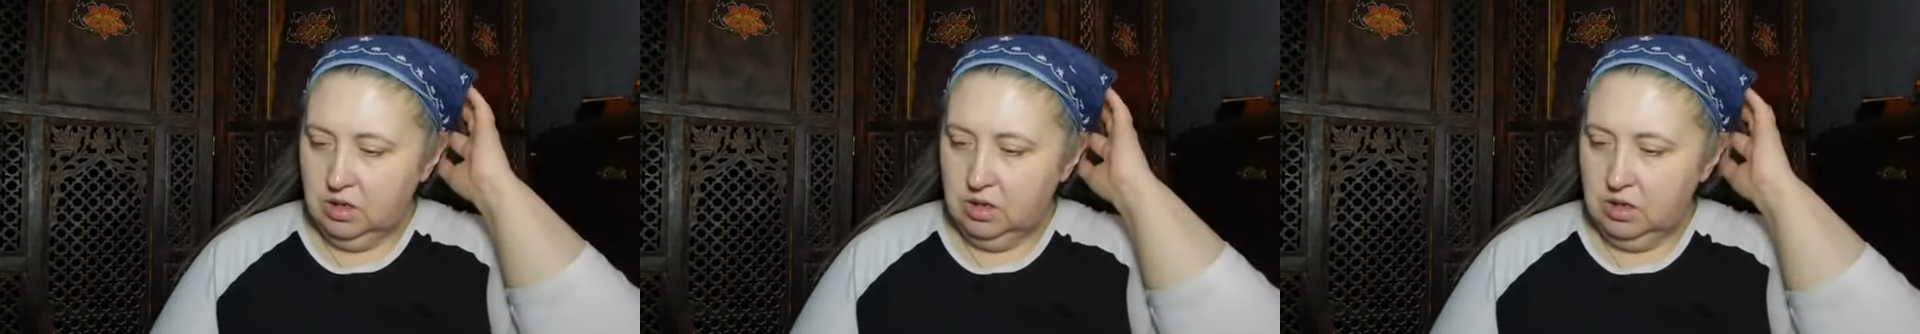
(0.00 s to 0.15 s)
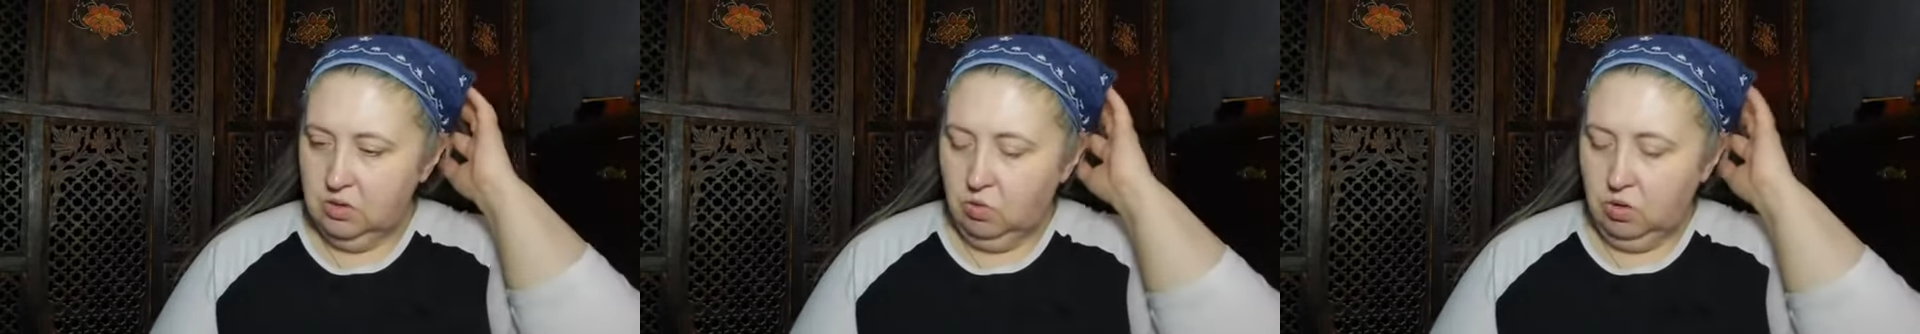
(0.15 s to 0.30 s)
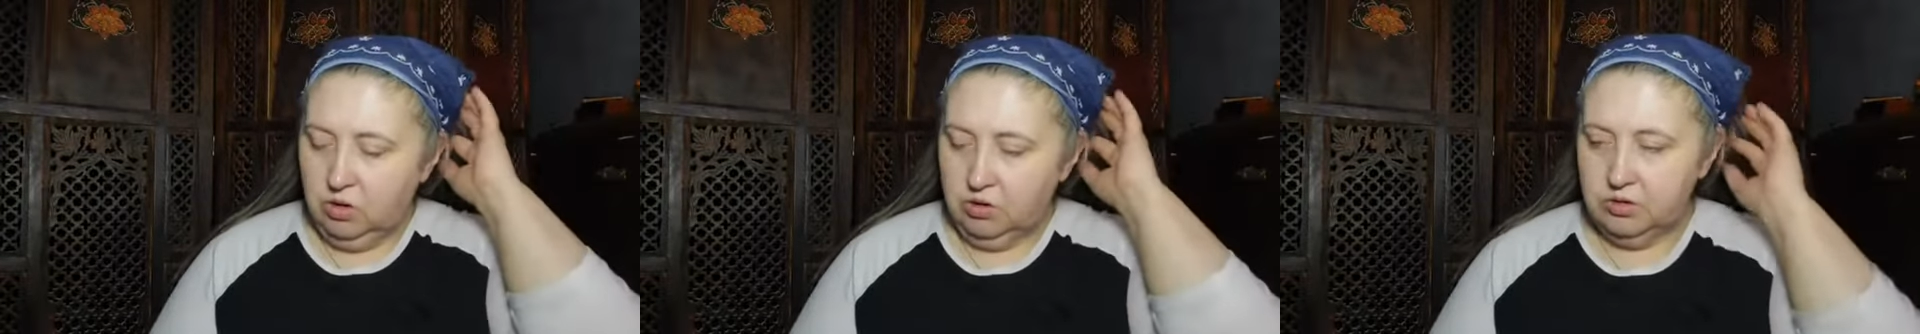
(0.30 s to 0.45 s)

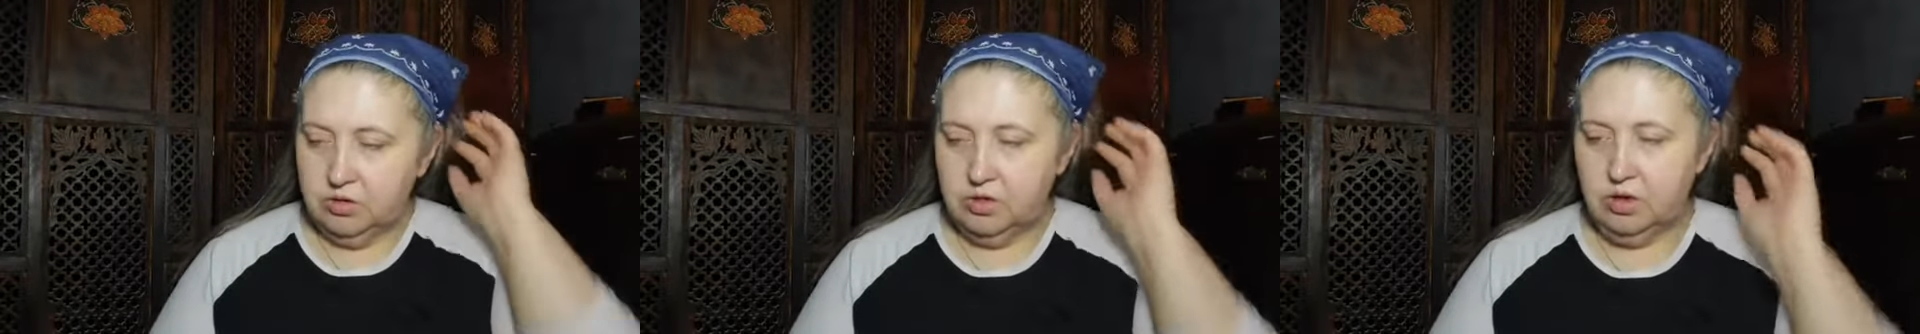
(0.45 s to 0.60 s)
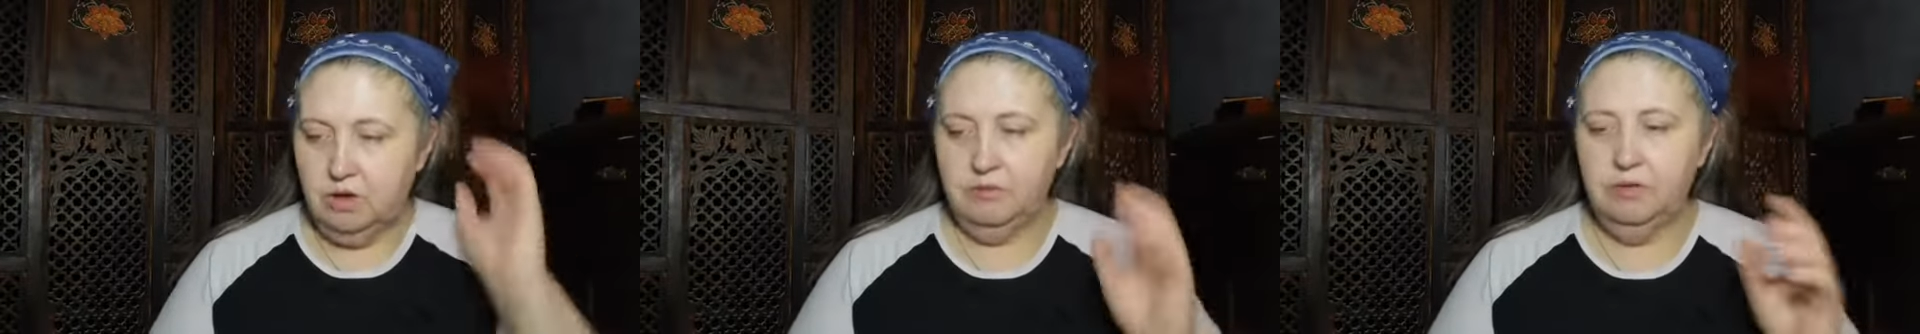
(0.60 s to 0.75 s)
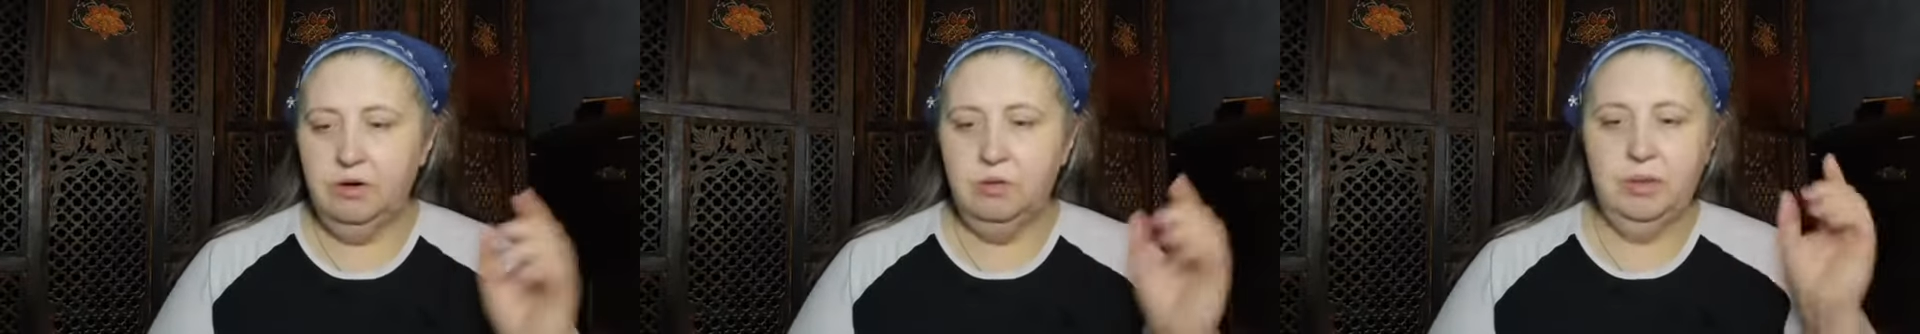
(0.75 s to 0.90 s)
in the water
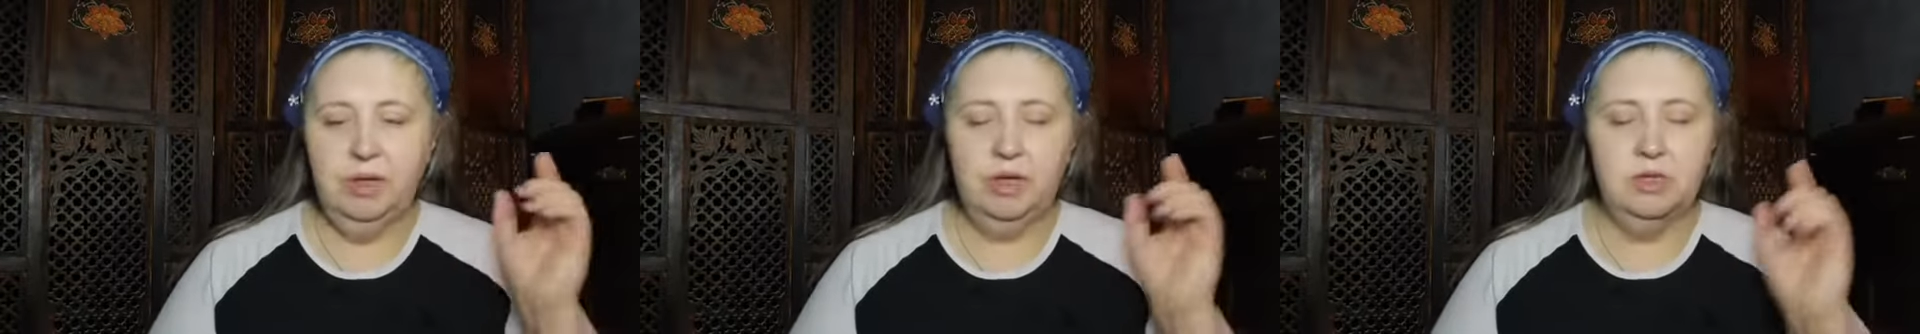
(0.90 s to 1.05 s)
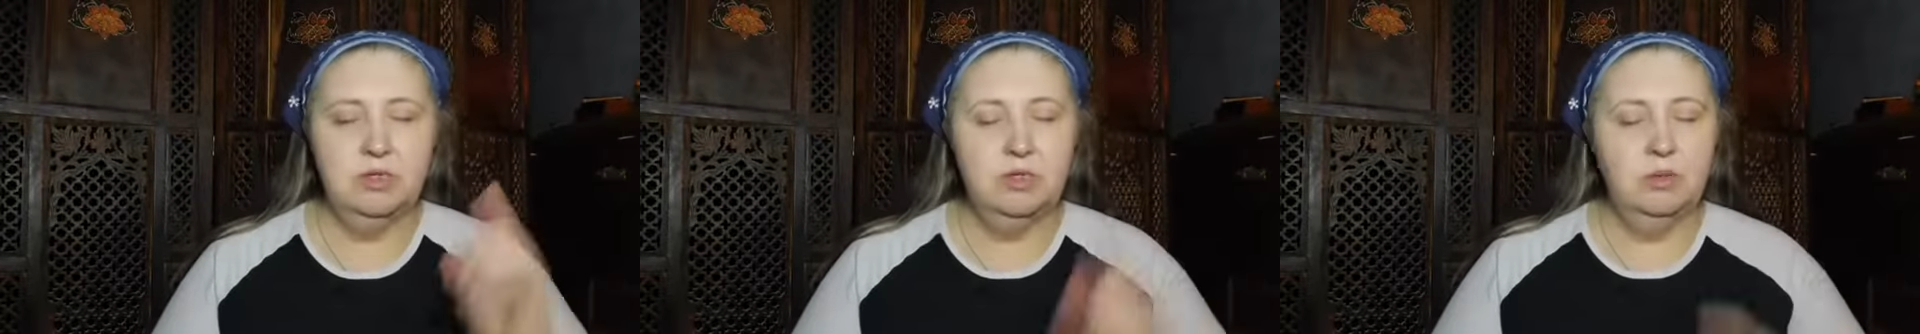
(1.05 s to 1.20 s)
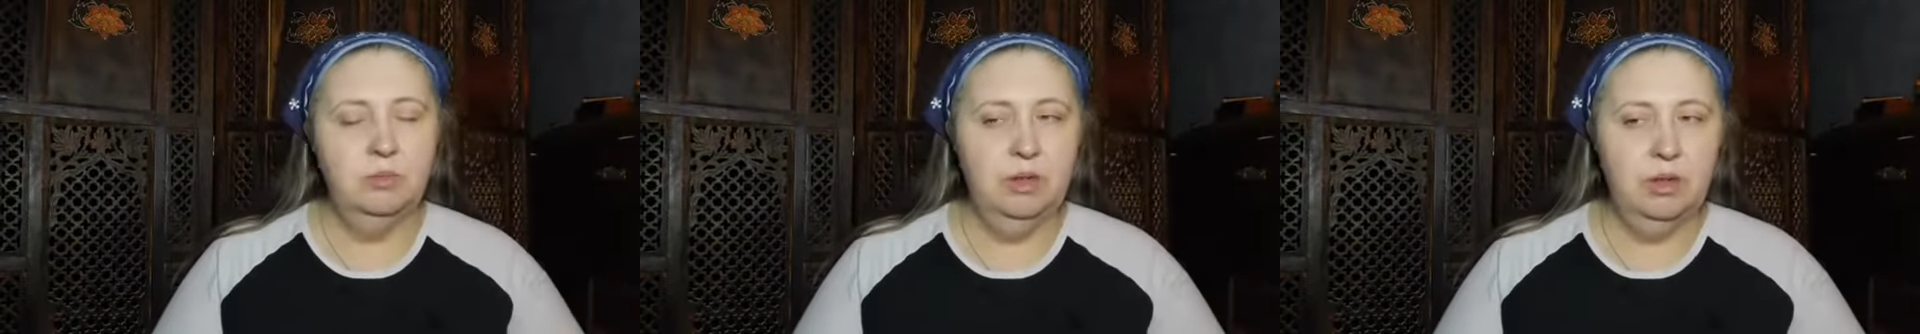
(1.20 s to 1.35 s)
softener, because the